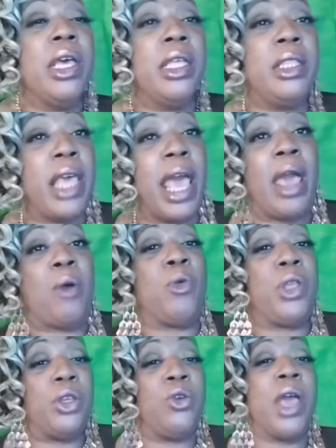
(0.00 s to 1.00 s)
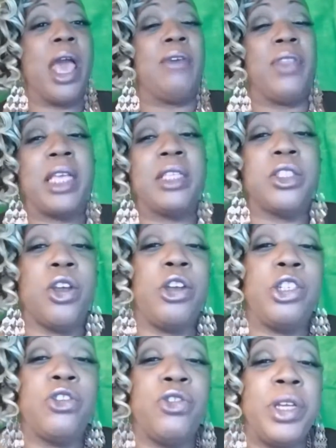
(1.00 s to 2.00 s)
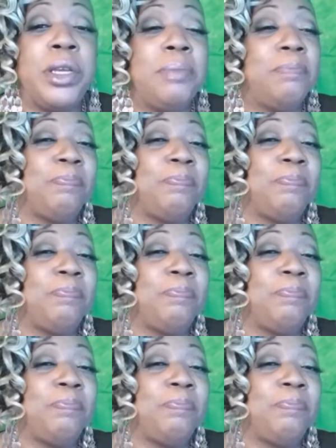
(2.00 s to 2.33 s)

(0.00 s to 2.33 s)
that when you have that surgery,